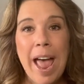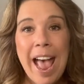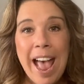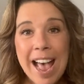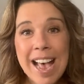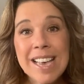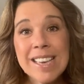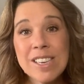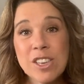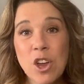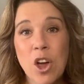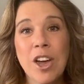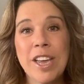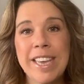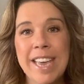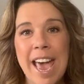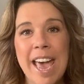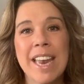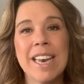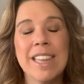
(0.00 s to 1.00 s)
has not
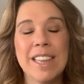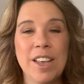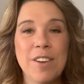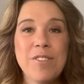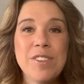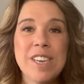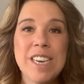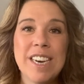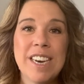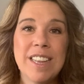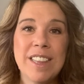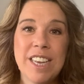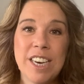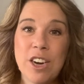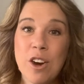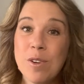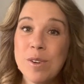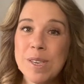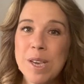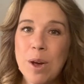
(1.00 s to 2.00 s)
yet lifted the
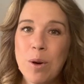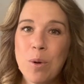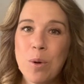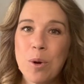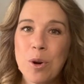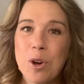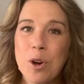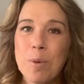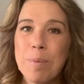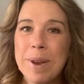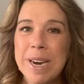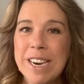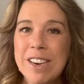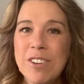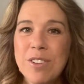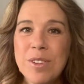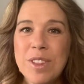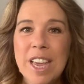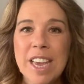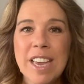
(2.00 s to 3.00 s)
no sail order, but I
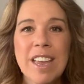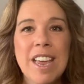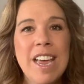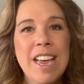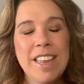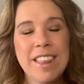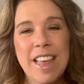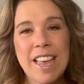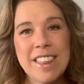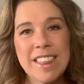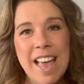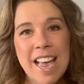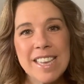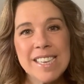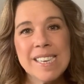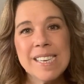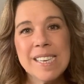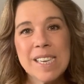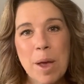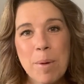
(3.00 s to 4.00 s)
do think that
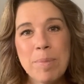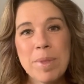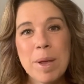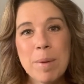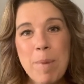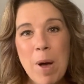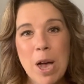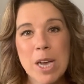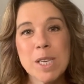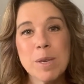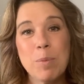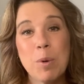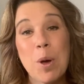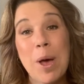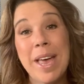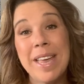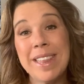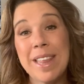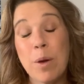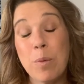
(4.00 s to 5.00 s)
that's something possible
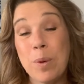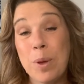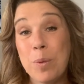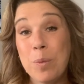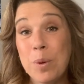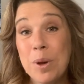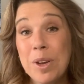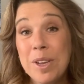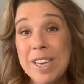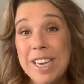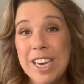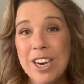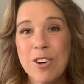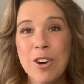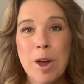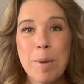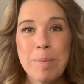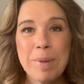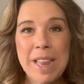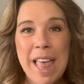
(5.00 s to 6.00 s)
and that we will hear
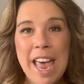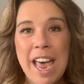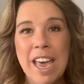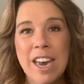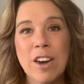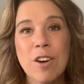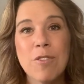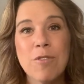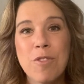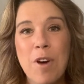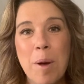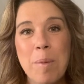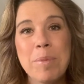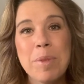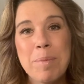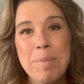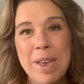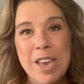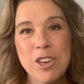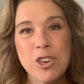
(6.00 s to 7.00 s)
a plan from the
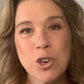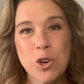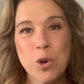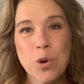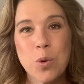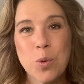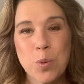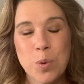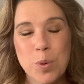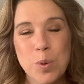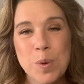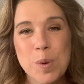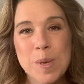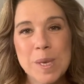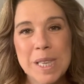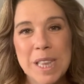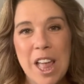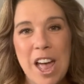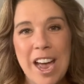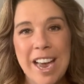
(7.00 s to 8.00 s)
major
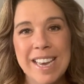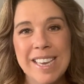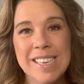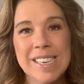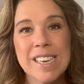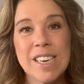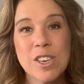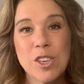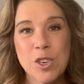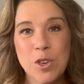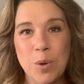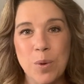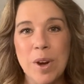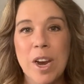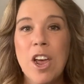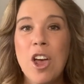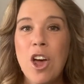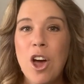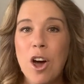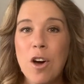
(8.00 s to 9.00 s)
cruise lines soon.
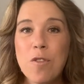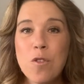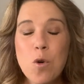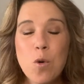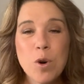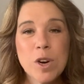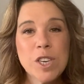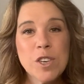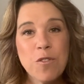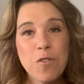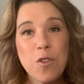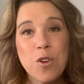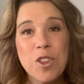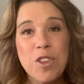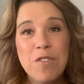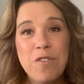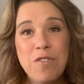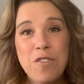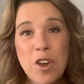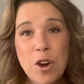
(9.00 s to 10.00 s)
Of course, for
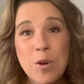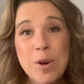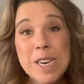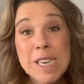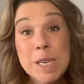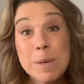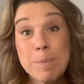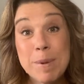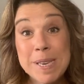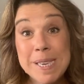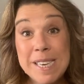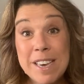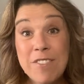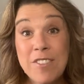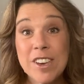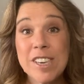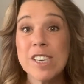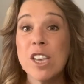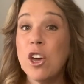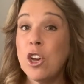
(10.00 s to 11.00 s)
the very
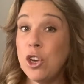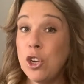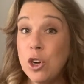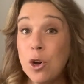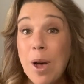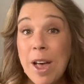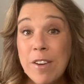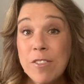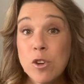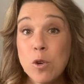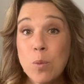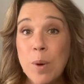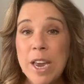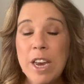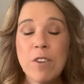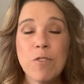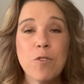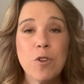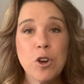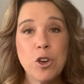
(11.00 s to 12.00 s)
specifics, you'll have to
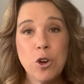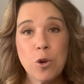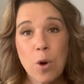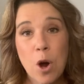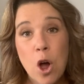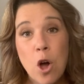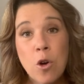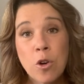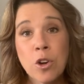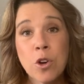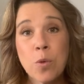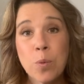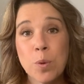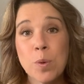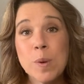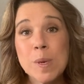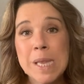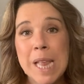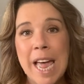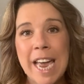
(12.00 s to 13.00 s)
wait for your own
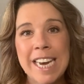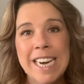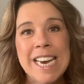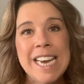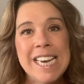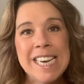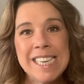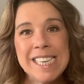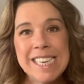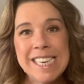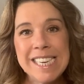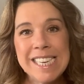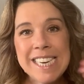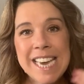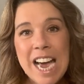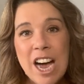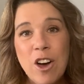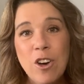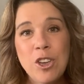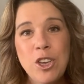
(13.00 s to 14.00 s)
cruise line to
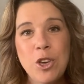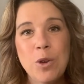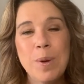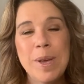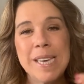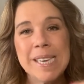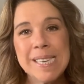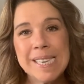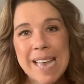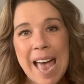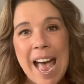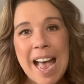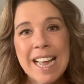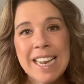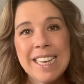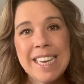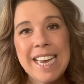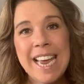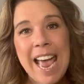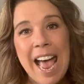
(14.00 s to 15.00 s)
tell you
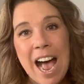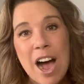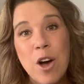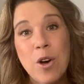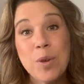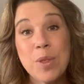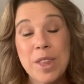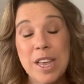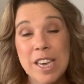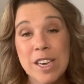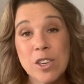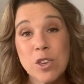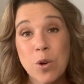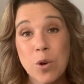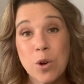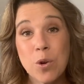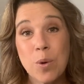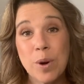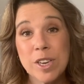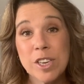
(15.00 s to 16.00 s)
exactly how things
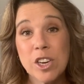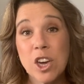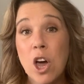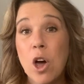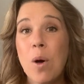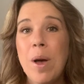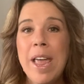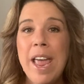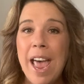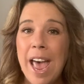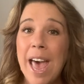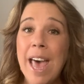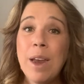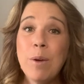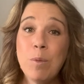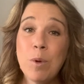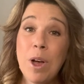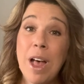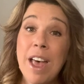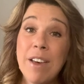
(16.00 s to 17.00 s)
are going to go.
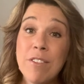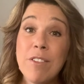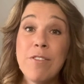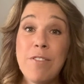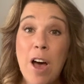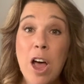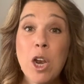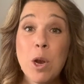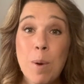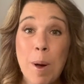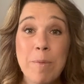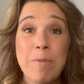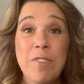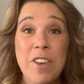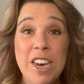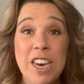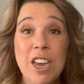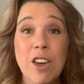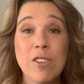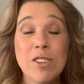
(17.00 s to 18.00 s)
And we'll have a follow-up
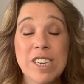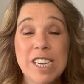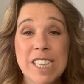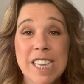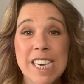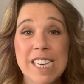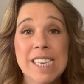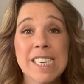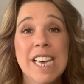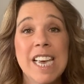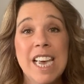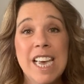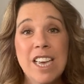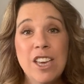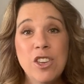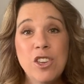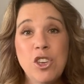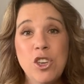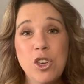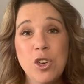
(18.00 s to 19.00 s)
video to this
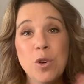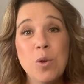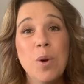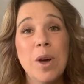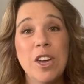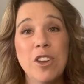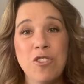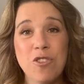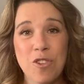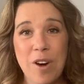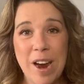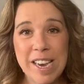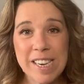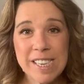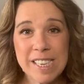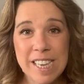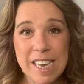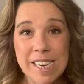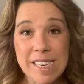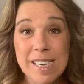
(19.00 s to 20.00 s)
to address
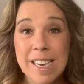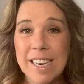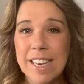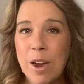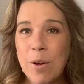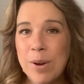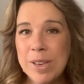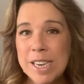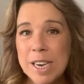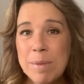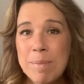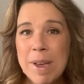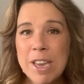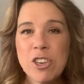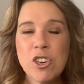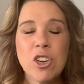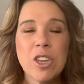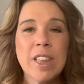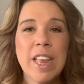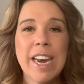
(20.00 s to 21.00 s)
this. Now, I did
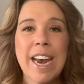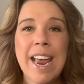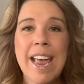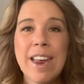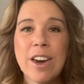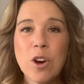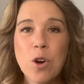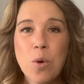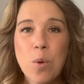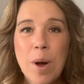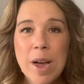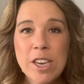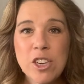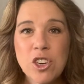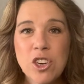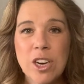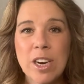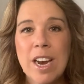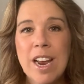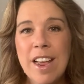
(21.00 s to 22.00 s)
mention that I had a
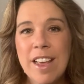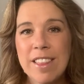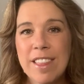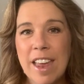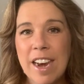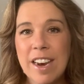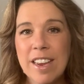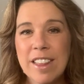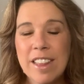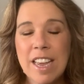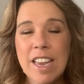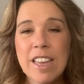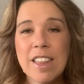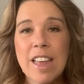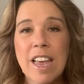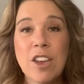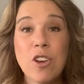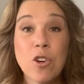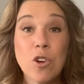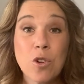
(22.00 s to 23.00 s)
question that I think
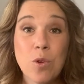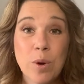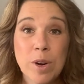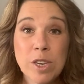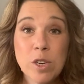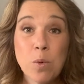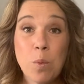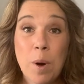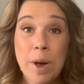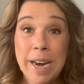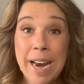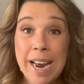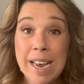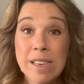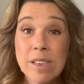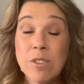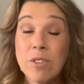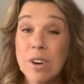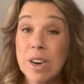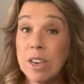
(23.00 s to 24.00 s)
that you're going to want
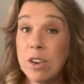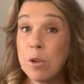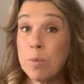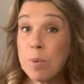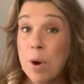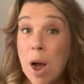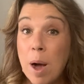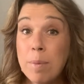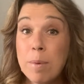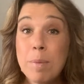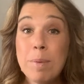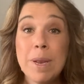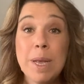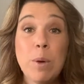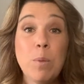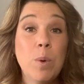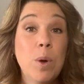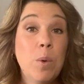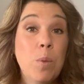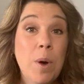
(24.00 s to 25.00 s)
answered, and you probably
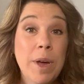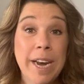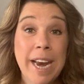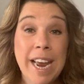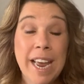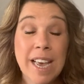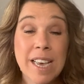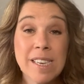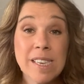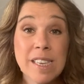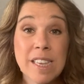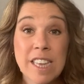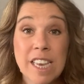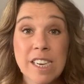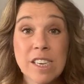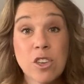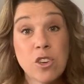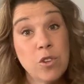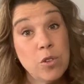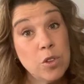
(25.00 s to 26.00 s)
will want to ask
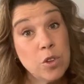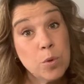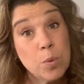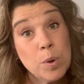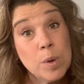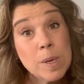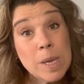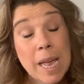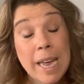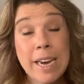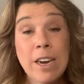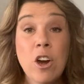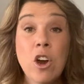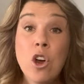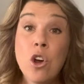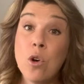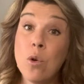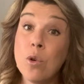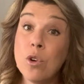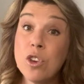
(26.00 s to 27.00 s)
this to the cruise line
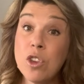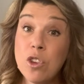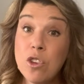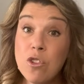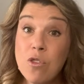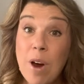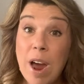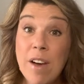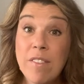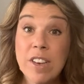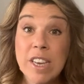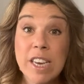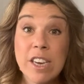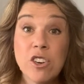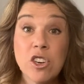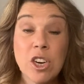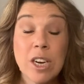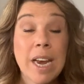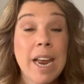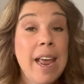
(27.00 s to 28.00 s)
or to the travel
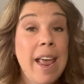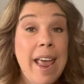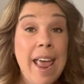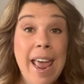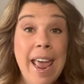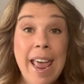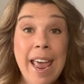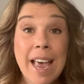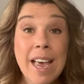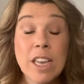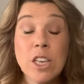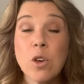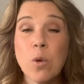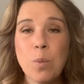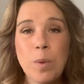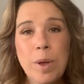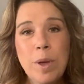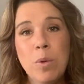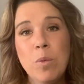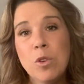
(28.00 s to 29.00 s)
agent, and
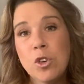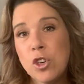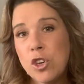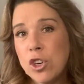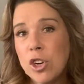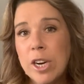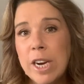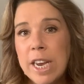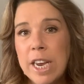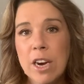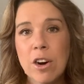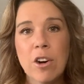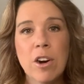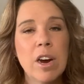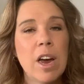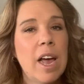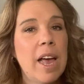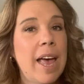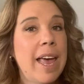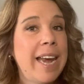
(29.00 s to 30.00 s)
we should
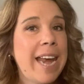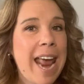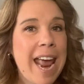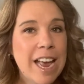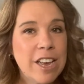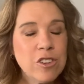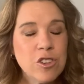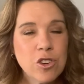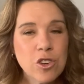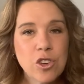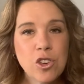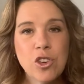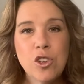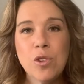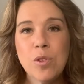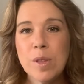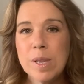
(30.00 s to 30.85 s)
hear an answer to